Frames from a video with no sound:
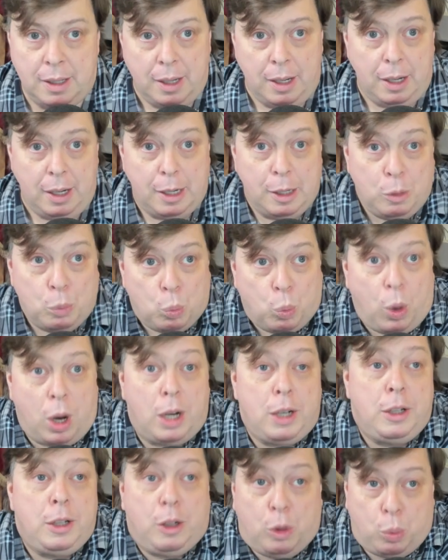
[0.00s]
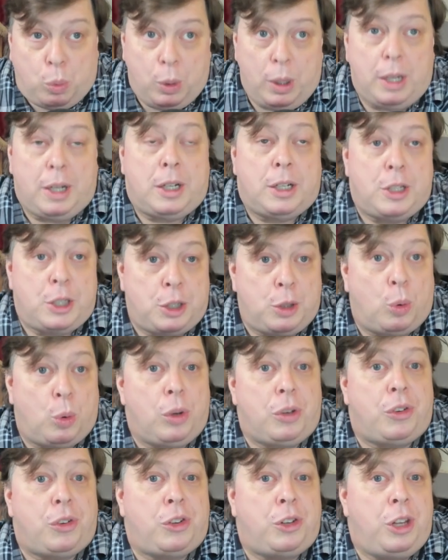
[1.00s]
In one quick,
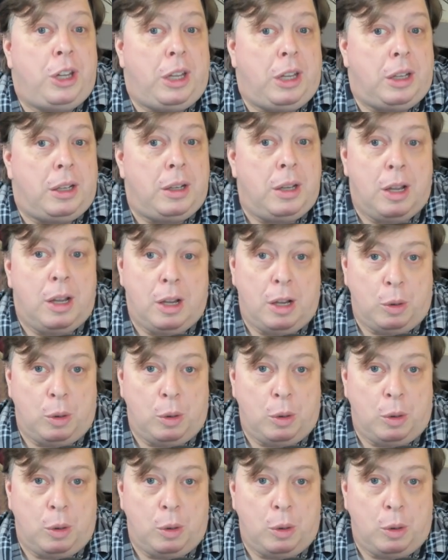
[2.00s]
short scene,